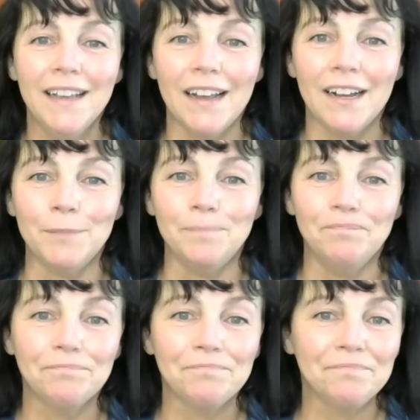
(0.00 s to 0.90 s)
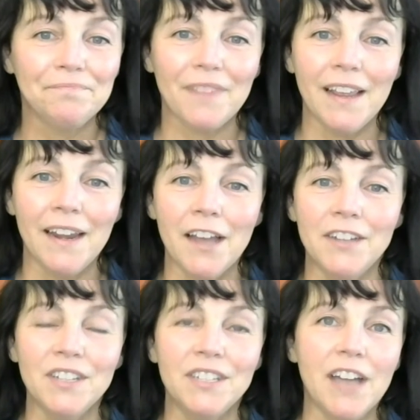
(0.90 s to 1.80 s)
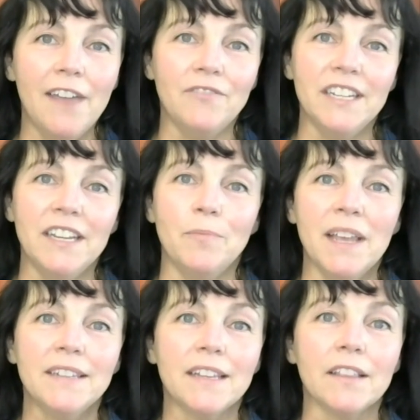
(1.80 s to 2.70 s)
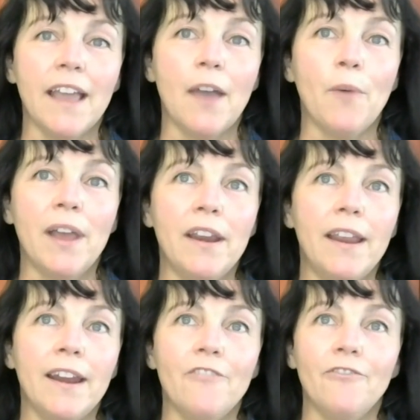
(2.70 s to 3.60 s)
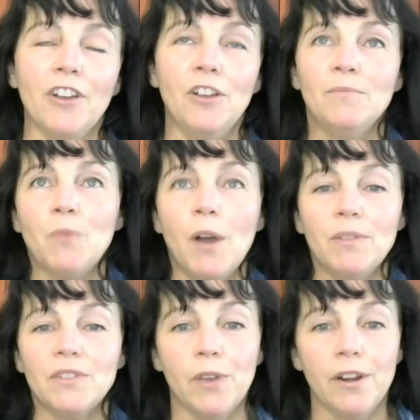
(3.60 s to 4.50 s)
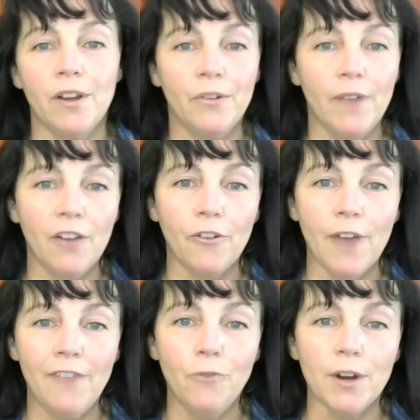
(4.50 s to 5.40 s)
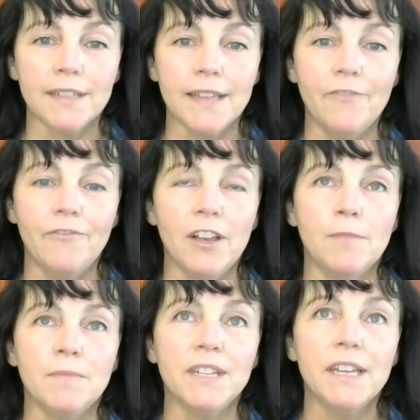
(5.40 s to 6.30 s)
And I just dived in, basically. I went and I filmed what was going on around Grand Forks. I filmed